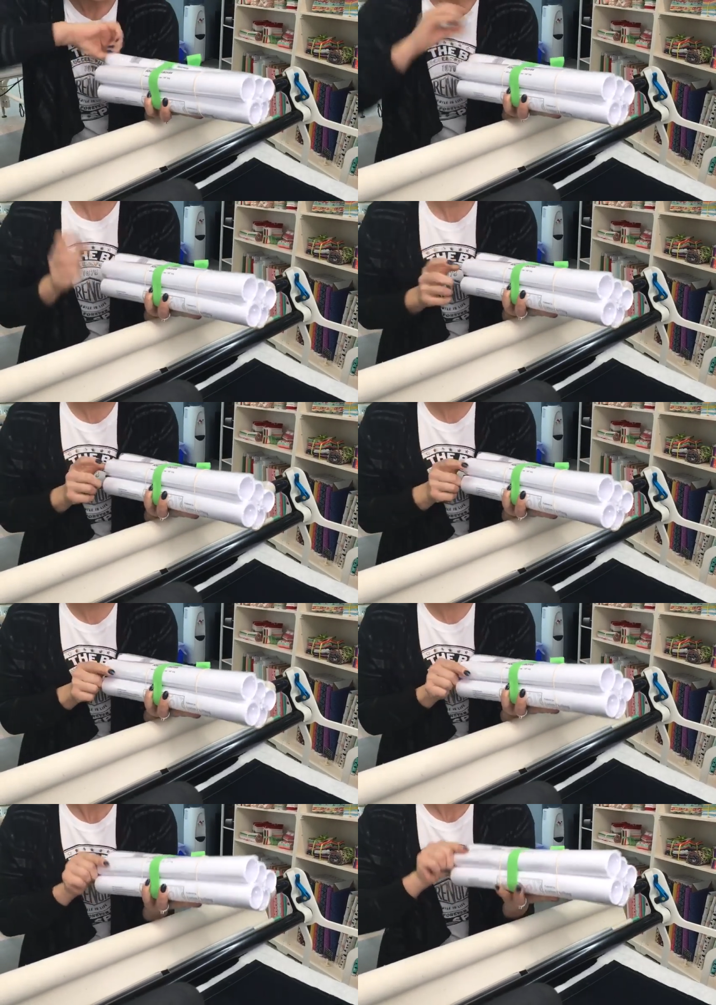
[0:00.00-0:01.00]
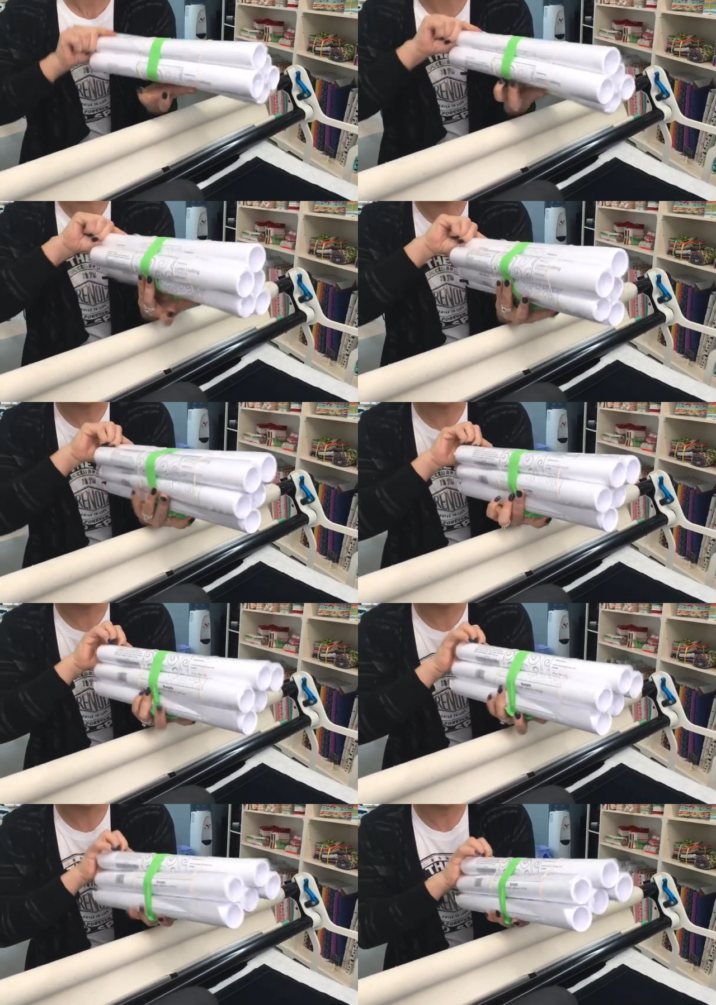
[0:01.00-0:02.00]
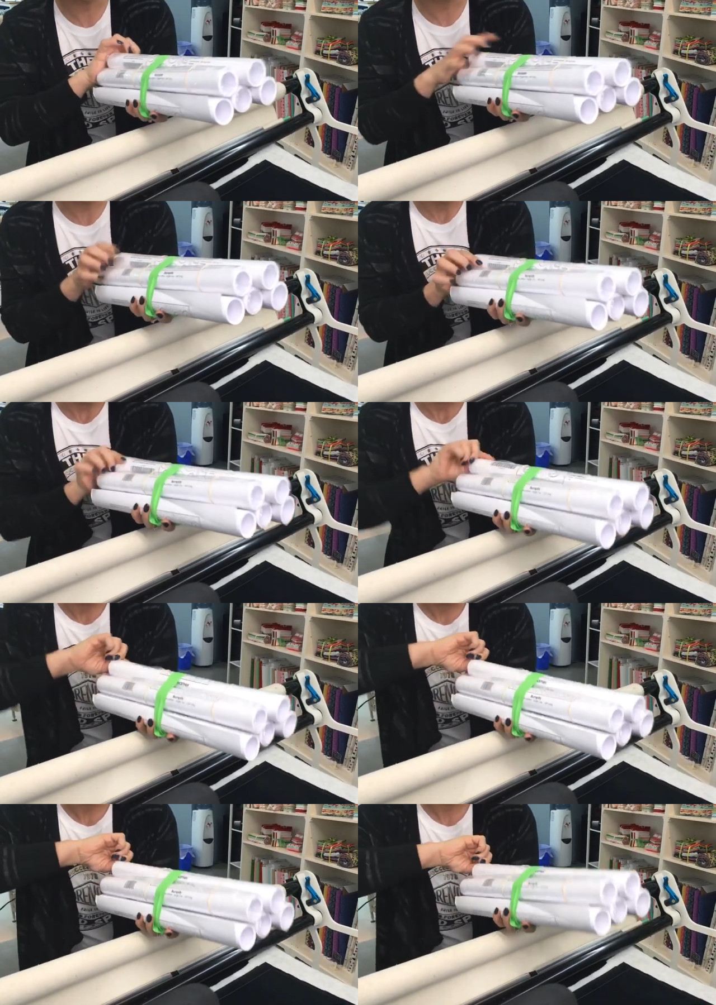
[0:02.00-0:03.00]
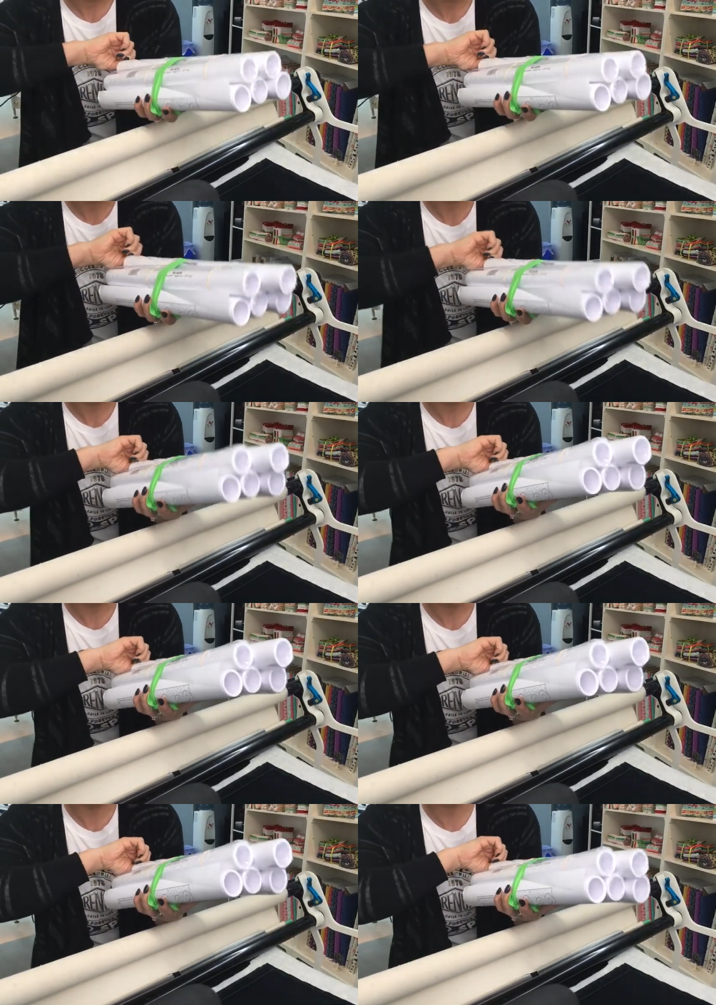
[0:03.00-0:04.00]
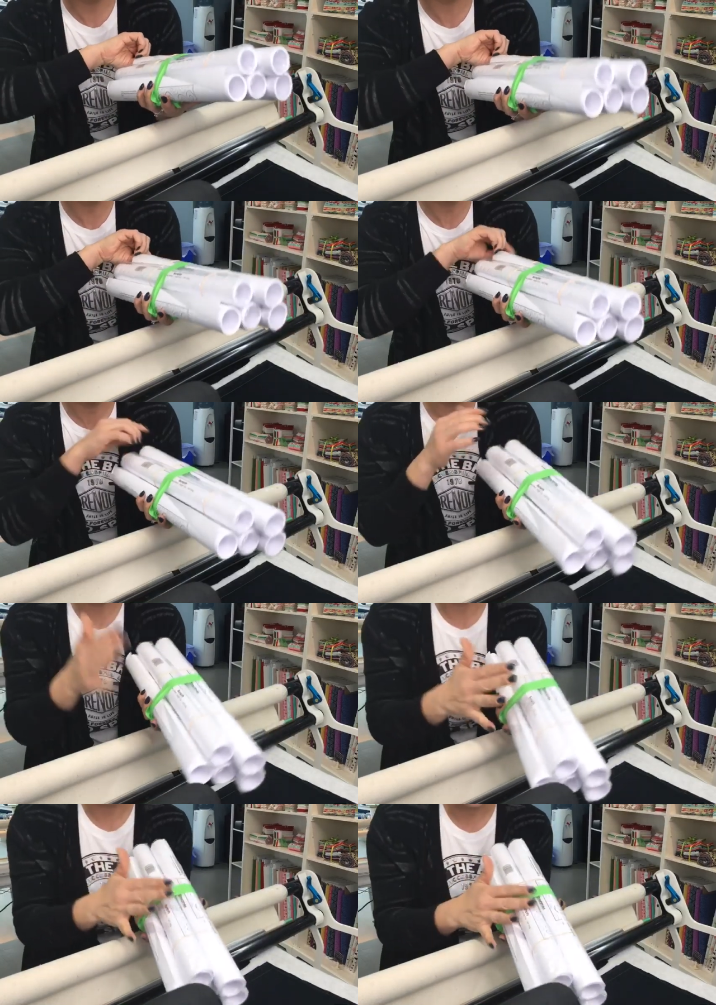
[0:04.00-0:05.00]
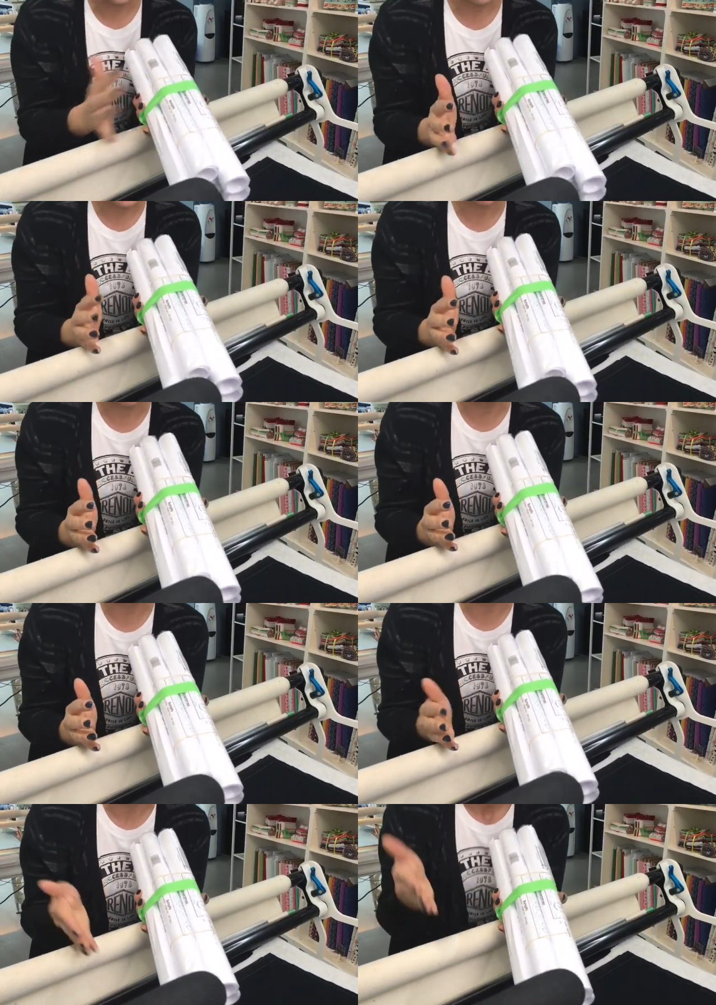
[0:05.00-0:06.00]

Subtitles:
Nobody's mouth can be seen.